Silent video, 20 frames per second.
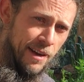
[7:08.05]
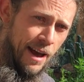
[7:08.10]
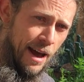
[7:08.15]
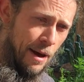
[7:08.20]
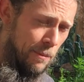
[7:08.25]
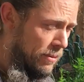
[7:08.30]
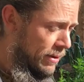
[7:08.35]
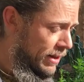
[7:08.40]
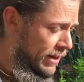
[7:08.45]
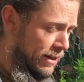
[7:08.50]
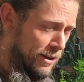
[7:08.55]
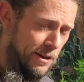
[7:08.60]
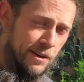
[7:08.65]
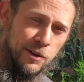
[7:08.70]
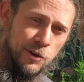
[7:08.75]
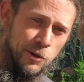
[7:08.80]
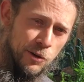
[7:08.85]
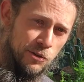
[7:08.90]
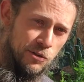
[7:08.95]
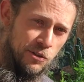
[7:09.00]
happening
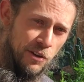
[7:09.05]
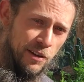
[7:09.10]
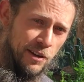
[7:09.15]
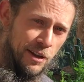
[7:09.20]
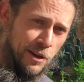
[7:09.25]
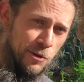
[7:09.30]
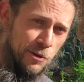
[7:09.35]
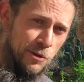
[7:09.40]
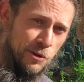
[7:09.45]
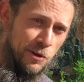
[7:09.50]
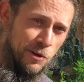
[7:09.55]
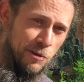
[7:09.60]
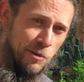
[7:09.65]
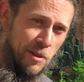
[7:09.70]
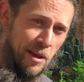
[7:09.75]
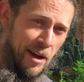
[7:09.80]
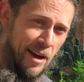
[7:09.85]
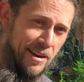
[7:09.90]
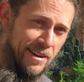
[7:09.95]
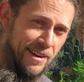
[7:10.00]
certainly couldn't do it
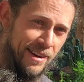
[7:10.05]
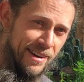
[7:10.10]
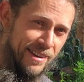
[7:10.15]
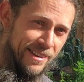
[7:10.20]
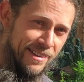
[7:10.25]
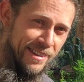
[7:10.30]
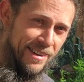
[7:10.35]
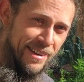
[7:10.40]
without you